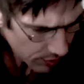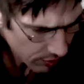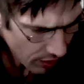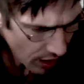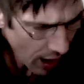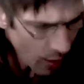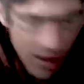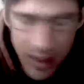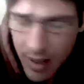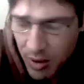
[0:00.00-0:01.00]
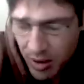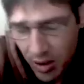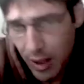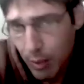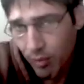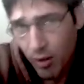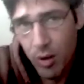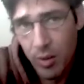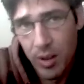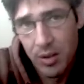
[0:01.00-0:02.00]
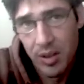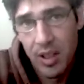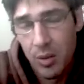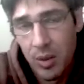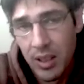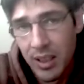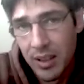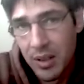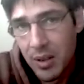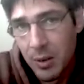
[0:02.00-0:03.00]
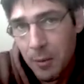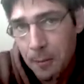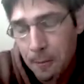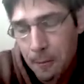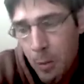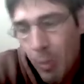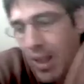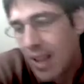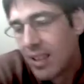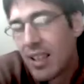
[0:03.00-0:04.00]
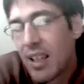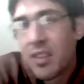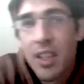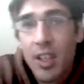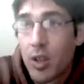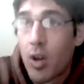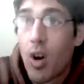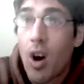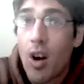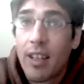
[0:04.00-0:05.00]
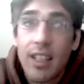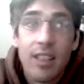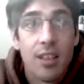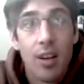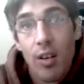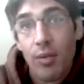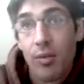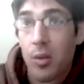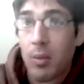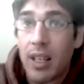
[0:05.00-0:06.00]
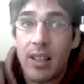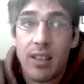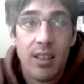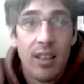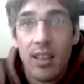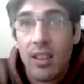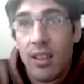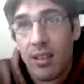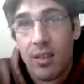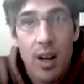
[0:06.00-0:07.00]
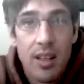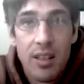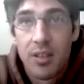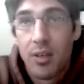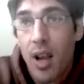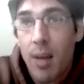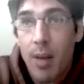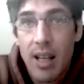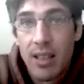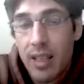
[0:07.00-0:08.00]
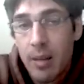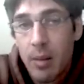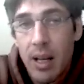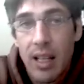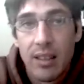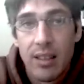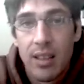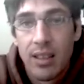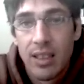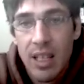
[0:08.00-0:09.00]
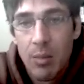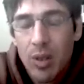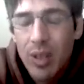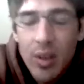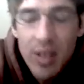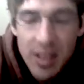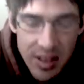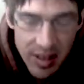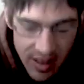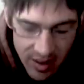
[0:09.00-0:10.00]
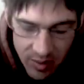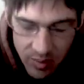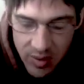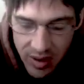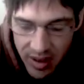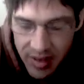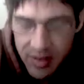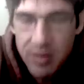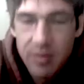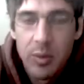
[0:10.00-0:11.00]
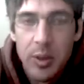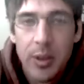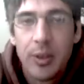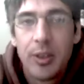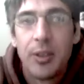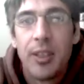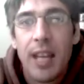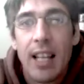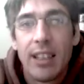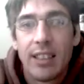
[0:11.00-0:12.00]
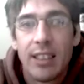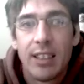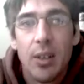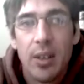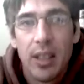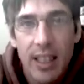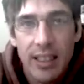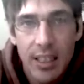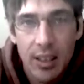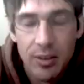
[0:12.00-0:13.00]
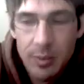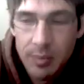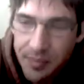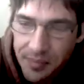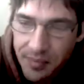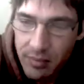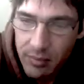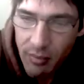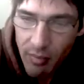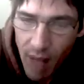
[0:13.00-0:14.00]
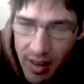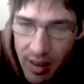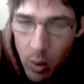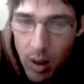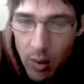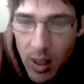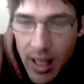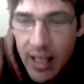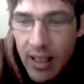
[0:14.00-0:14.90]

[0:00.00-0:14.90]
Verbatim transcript: I really am just trying to provoke what you said you're willing to do. Instead of saying it's hard, like it's an art form, like it's trying to describe how to stay balanced on a skateboard. No, this is this does reduce to analysis, knowing thyself. I think one way,